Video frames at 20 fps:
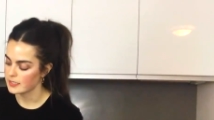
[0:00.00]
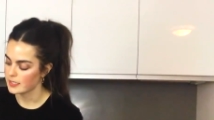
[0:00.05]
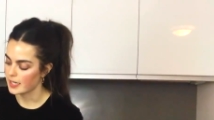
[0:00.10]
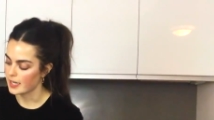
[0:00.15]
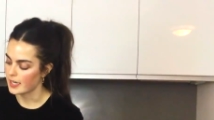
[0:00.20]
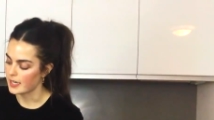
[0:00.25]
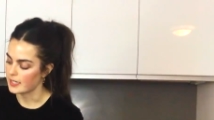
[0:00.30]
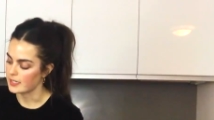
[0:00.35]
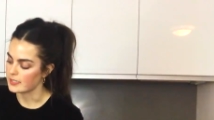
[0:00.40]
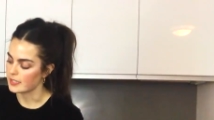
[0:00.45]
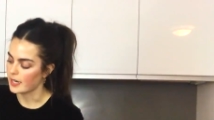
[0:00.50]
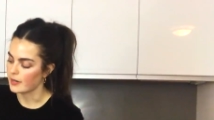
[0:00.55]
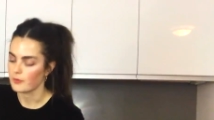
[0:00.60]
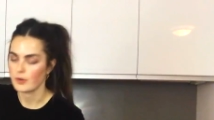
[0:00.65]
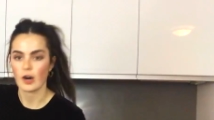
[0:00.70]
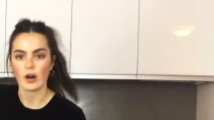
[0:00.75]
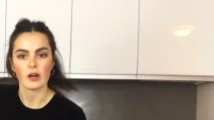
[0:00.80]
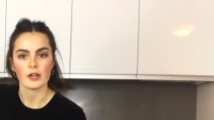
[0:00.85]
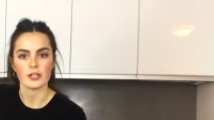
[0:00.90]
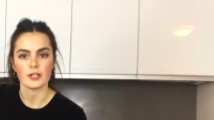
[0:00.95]
and I
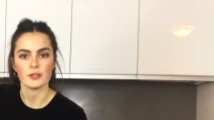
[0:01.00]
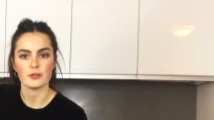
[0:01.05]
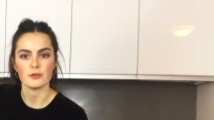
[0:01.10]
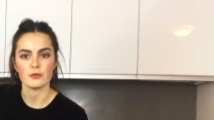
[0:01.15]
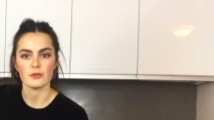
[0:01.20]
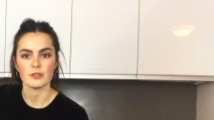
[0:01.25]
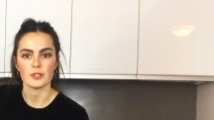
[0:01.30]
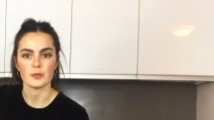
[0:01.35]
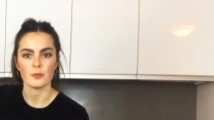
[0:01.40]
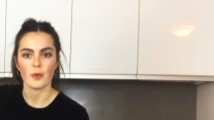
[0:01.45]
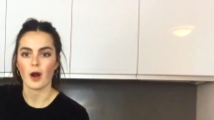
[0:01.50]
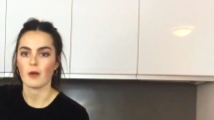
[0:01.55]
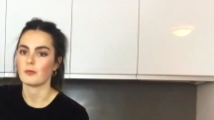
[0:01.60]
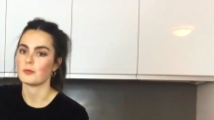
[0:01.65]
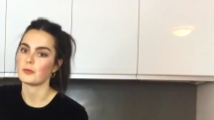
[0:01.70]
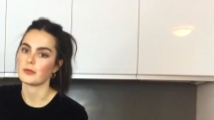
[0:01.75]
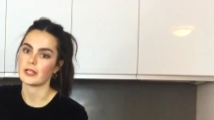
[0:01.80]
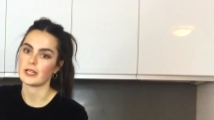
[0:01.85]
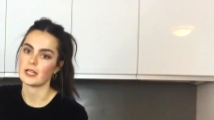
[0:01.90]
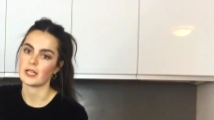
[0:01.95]
would argue you
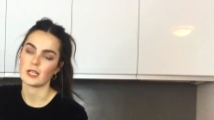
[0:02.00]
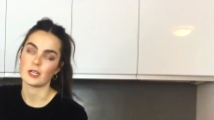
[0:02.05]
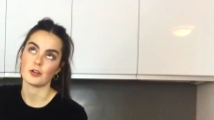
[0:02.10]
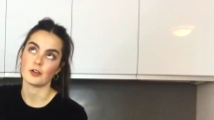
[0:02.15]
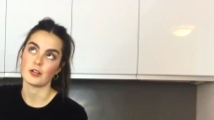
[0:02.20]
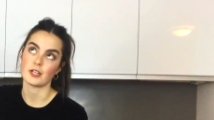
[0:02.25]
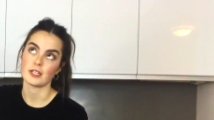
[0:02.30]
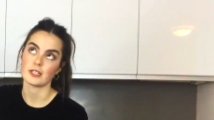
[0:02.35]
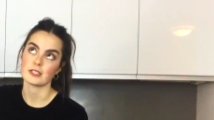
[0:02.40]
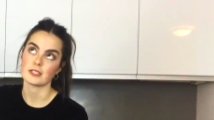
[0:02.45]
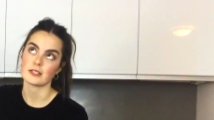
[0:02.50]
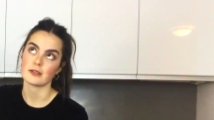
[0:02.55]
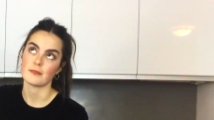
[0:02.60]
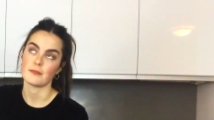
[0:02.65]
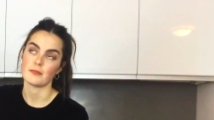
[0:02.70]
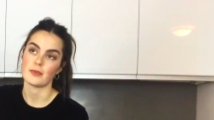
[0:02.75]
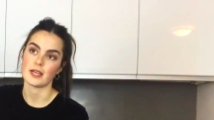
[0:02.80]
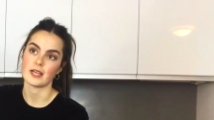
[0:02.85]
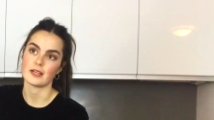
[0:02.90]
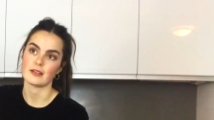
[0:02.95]
probably couldn't
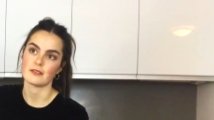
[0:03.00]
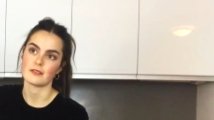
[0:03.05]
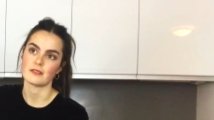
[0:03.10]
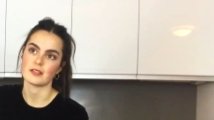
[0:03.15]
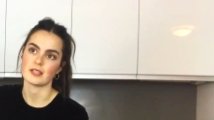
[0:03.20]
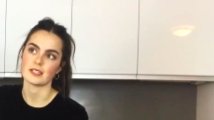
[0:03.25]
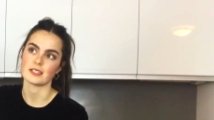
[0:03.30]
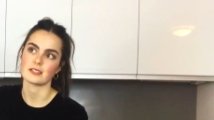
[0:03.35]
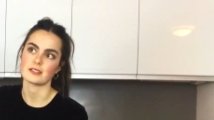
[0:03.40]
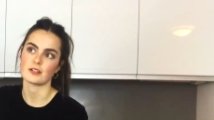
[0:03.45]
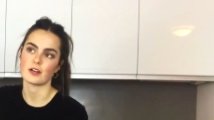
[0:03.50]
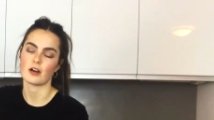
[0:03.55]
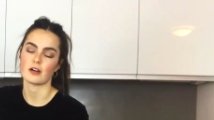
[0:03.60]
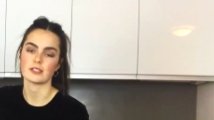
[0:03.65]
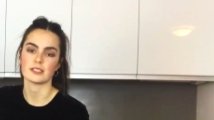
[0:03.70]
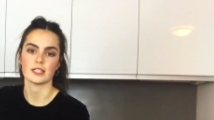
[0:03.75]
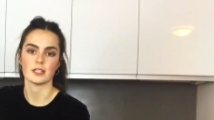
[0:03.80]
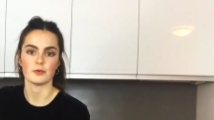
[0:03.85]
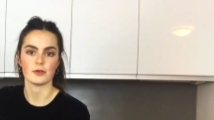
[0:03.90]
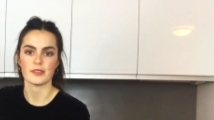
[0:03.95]
make this
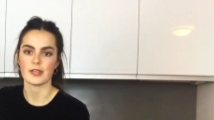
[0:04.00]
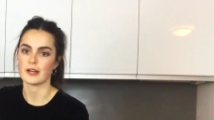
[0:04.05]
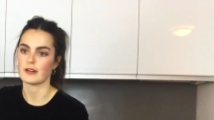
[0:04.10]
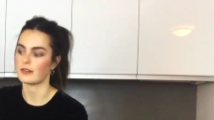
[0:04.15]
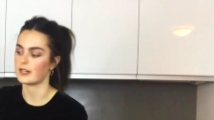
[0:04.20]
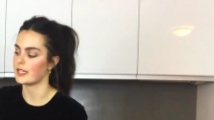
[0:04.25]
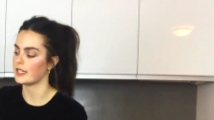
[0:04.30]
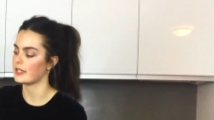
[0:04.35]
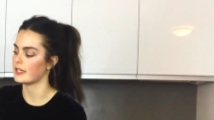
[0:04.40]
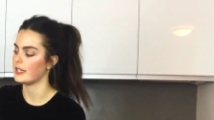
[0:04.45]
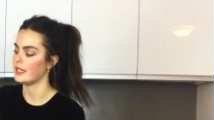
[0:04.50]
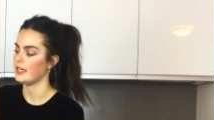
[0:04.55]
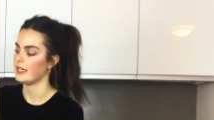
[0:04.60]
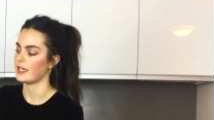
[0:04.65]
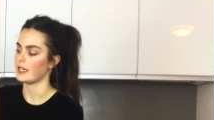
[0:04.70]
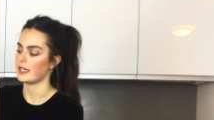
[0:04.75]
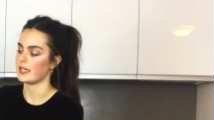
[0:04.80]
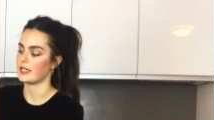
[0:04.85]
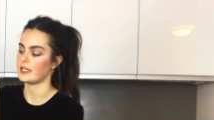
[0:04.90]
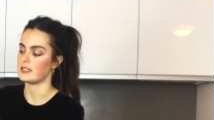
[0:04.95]
cocktail without it,
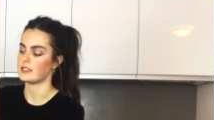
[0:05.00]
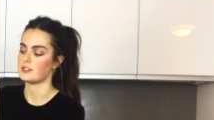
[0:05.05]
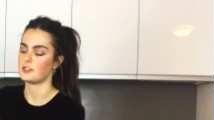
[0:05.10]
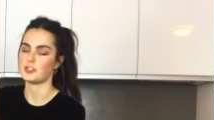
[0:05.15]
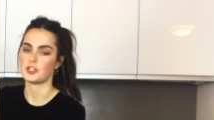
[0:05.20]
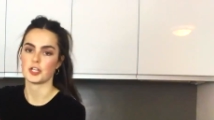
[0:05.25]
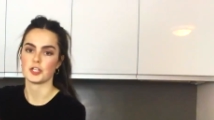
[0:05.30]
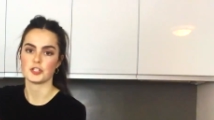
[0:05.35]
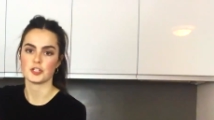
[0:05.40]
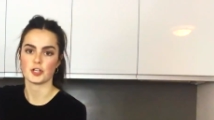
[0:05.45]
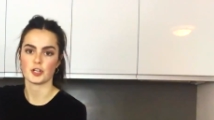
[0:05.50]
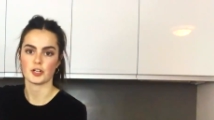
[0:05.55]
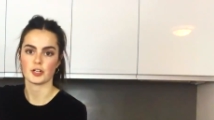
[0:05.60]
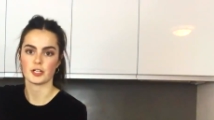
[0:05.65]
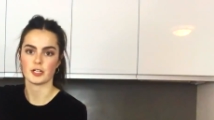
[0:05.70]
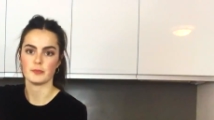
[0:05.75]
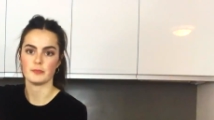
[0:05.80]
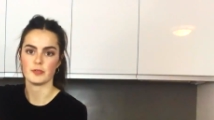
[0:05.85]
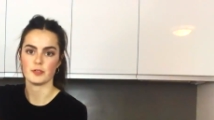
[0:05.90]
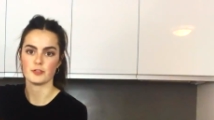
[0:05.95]
is ginger
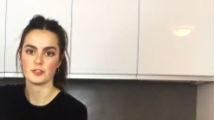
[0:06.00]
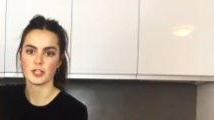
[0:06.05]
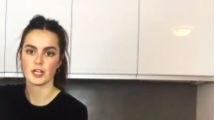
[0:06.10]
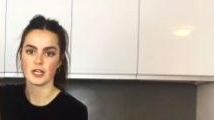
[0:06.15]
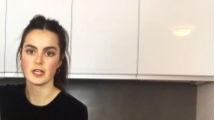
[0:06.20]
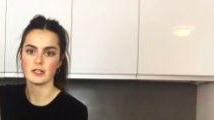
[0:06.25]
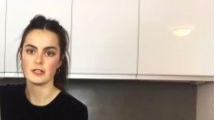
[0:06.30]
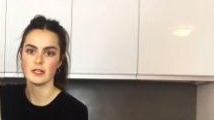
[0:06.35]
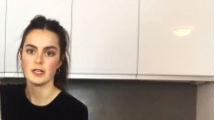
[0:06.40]
kombucha.